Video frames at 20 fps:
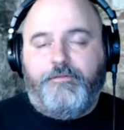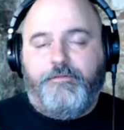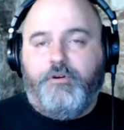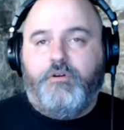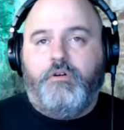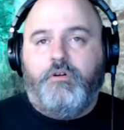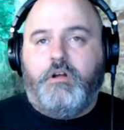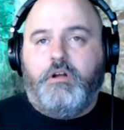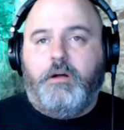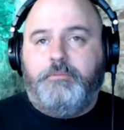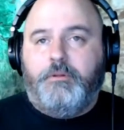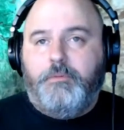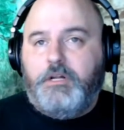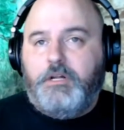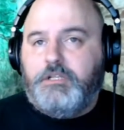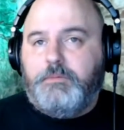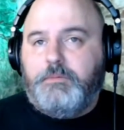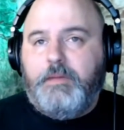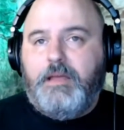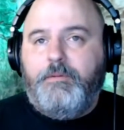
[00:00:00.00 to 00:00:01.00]
a couple of
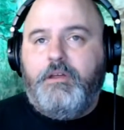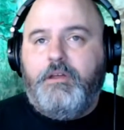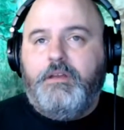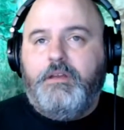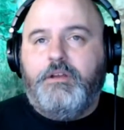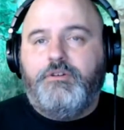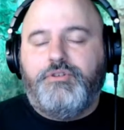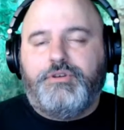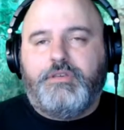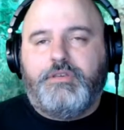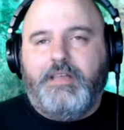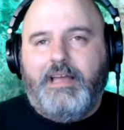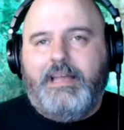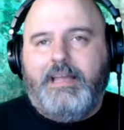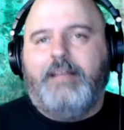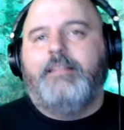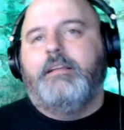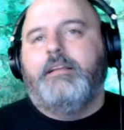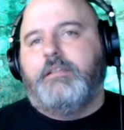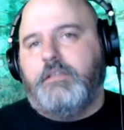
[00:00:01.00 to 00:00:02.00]
months maybe, and you're just
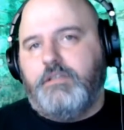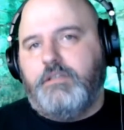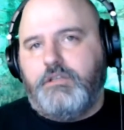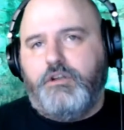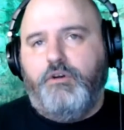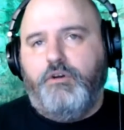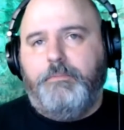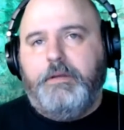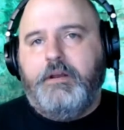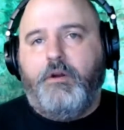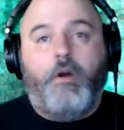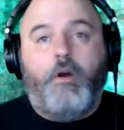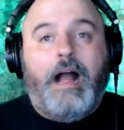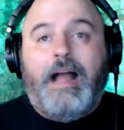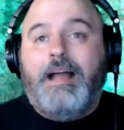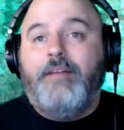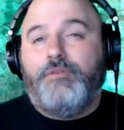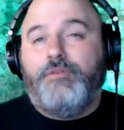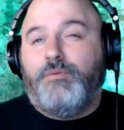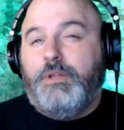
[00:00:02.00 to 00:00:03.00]
like, this is stupid, or
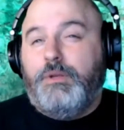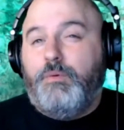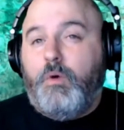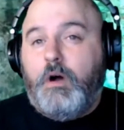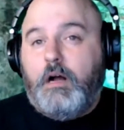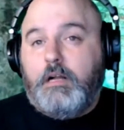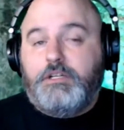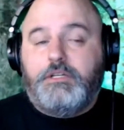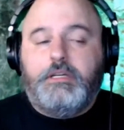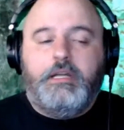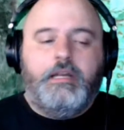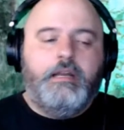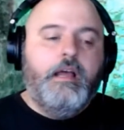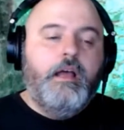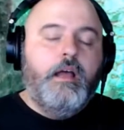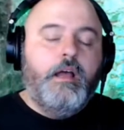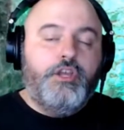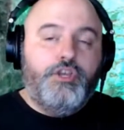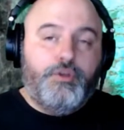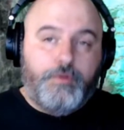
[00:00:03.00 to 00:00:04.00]
I haven't really watched it,
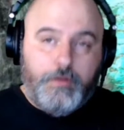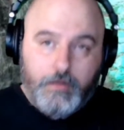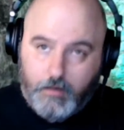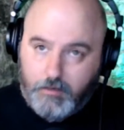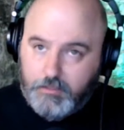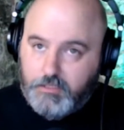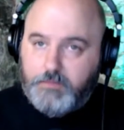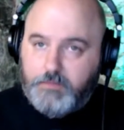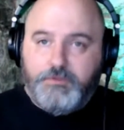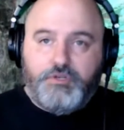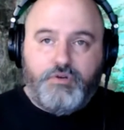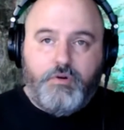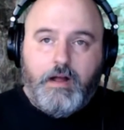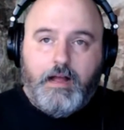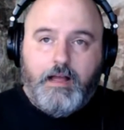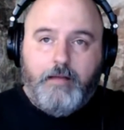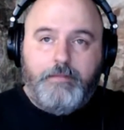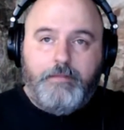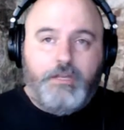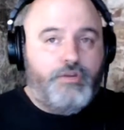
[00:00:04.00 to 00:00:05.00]
you can
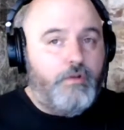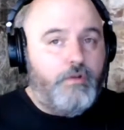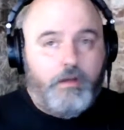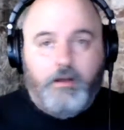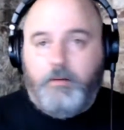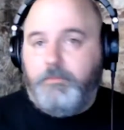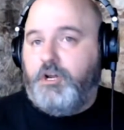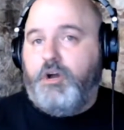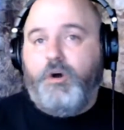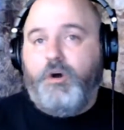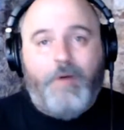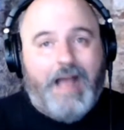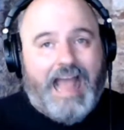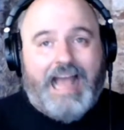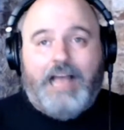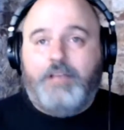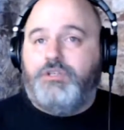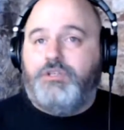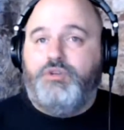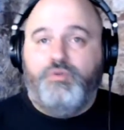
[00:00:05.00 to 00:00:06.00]
unsubscribe and you can come and go
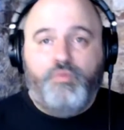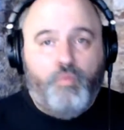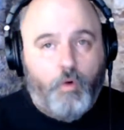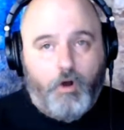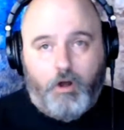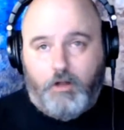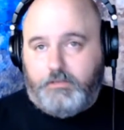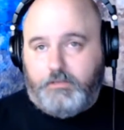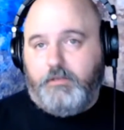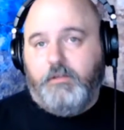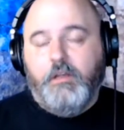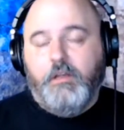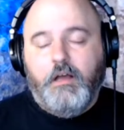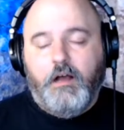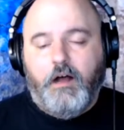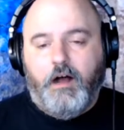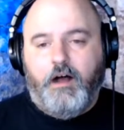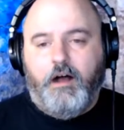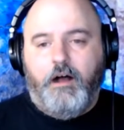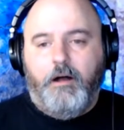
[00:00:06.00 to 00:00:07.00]
as you want.
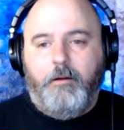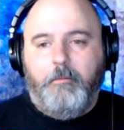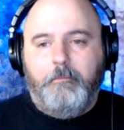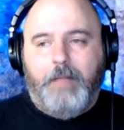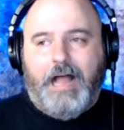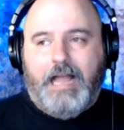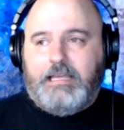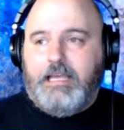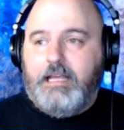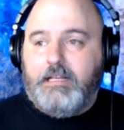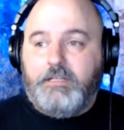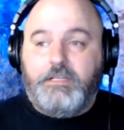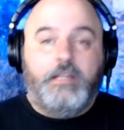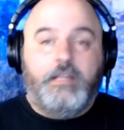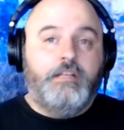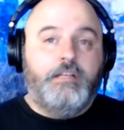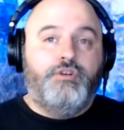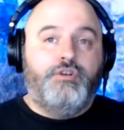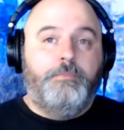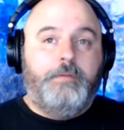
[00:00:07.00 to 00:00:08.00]
I can't say
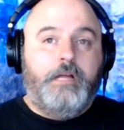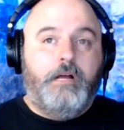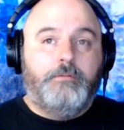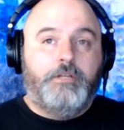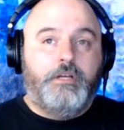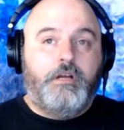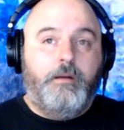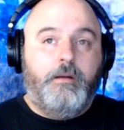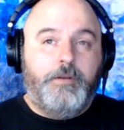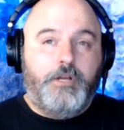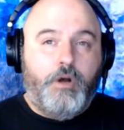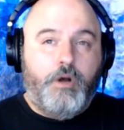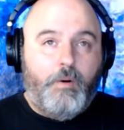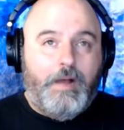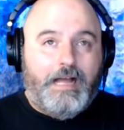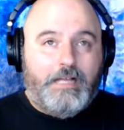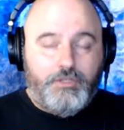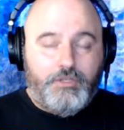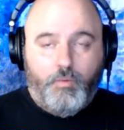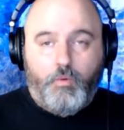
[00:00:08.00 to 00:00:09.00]
that you'll be able to come and
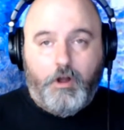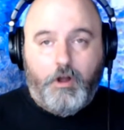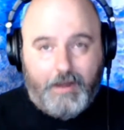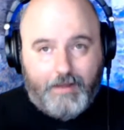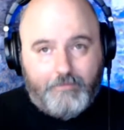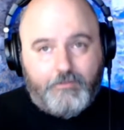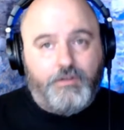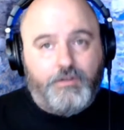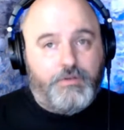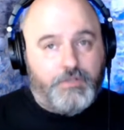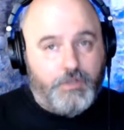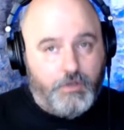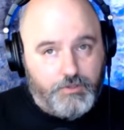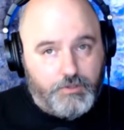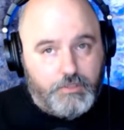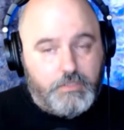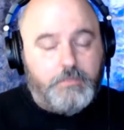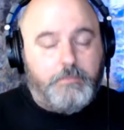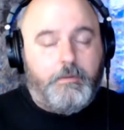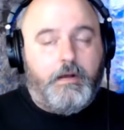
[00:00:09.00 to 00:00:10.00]
go as you want after those
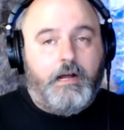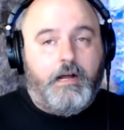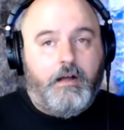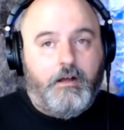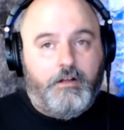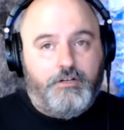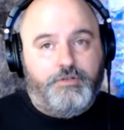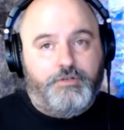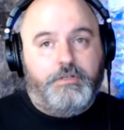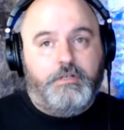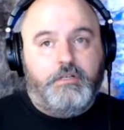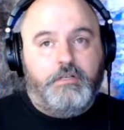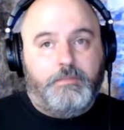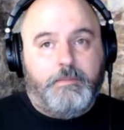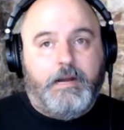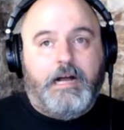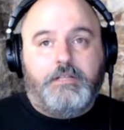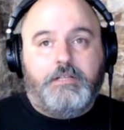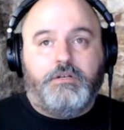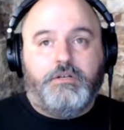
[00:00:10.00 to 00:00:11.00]
100
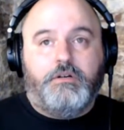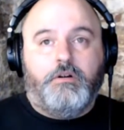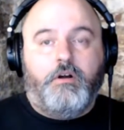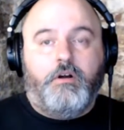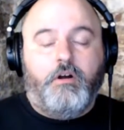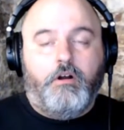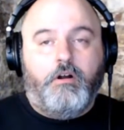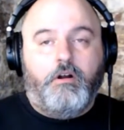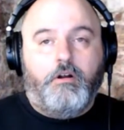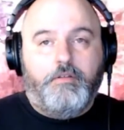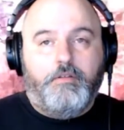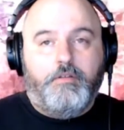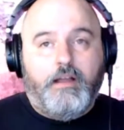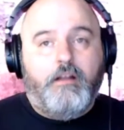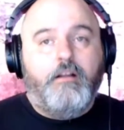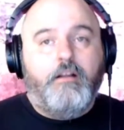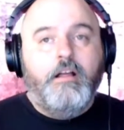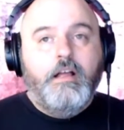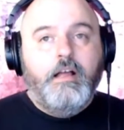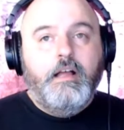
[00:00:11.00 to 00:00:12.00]
spots are
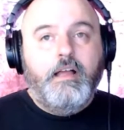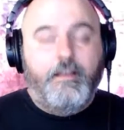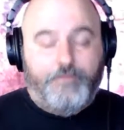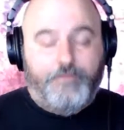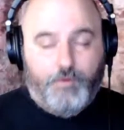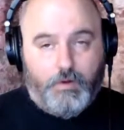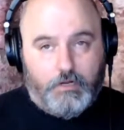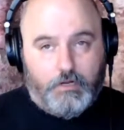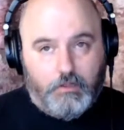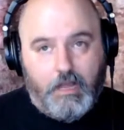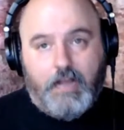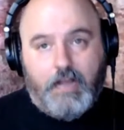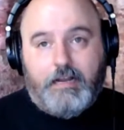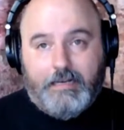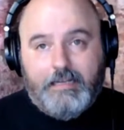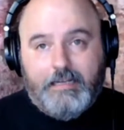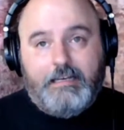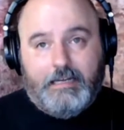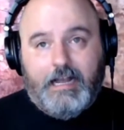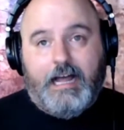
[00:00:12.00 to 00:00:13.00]
there. If you want to lock it
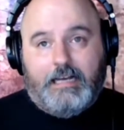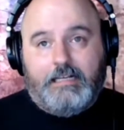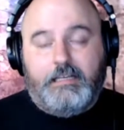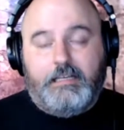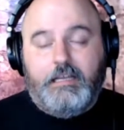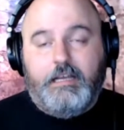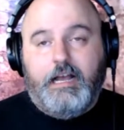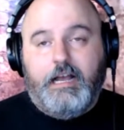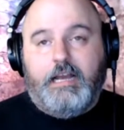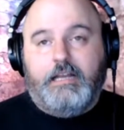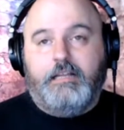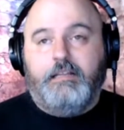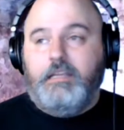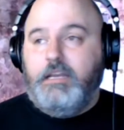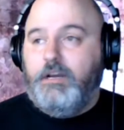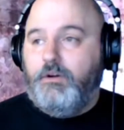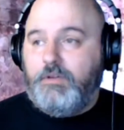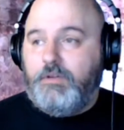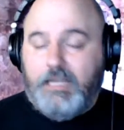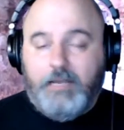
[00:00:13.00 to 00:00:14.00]
in, you gotta
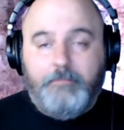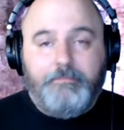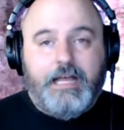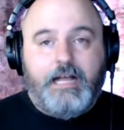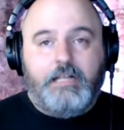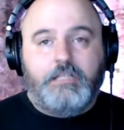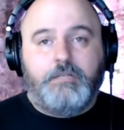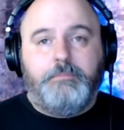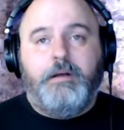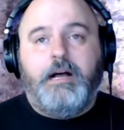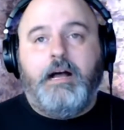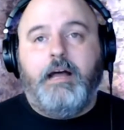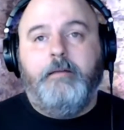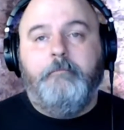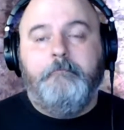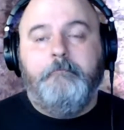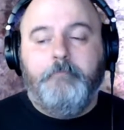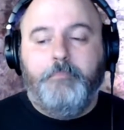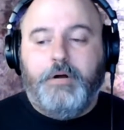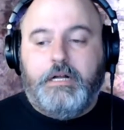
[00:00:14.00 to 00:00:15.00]
keep that
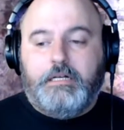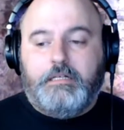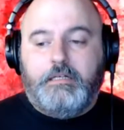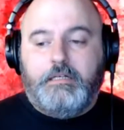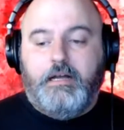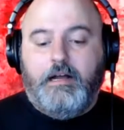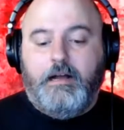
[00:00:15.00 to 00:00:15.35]
spot. But